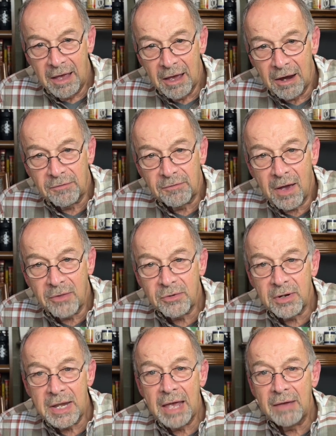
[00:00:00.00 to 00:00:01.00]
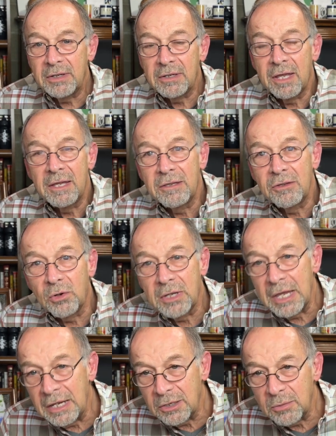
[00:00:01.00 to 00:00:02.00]
Our Father in heaven, your
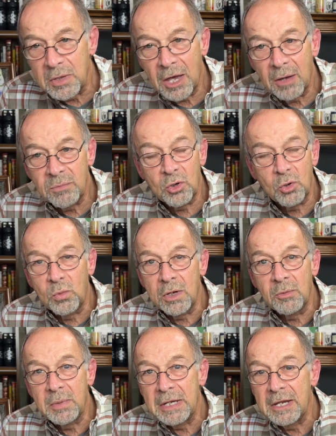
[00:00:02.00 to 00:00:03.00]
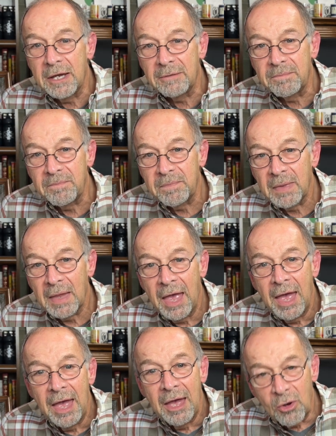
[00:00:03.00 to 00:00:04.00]
kingdom come, your will be done.
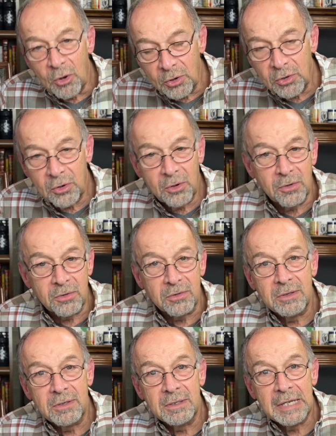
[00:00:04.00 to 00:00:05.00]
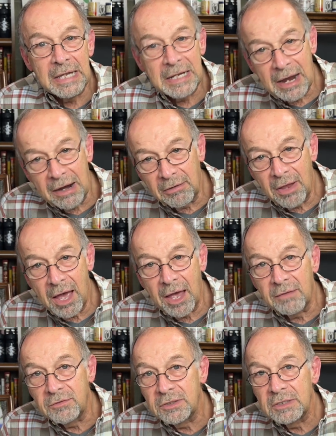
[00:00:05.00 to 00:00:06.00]
On earth, in our
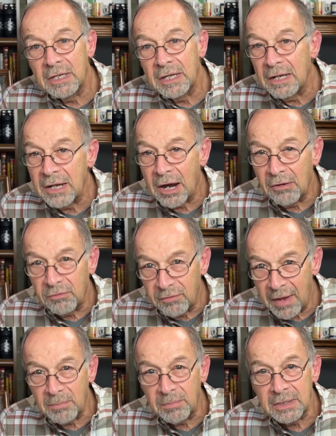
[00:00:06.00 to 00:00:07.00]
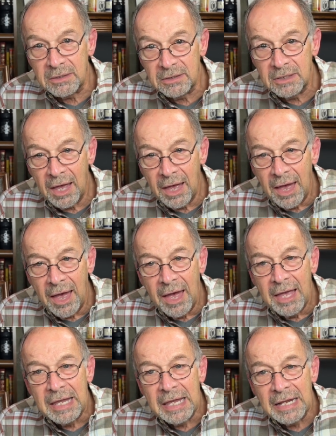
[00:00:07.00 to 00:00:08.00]
lives, in our families,
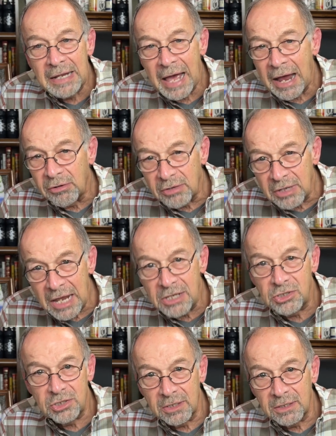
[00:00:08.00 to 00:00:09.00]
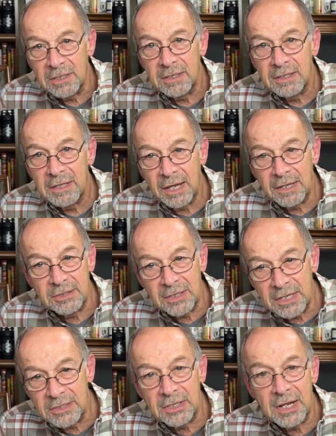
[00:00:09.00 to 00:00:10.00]
in our nation, as it
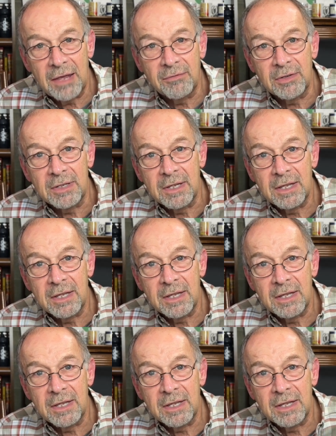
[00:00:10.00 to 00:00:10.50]
is in heaven.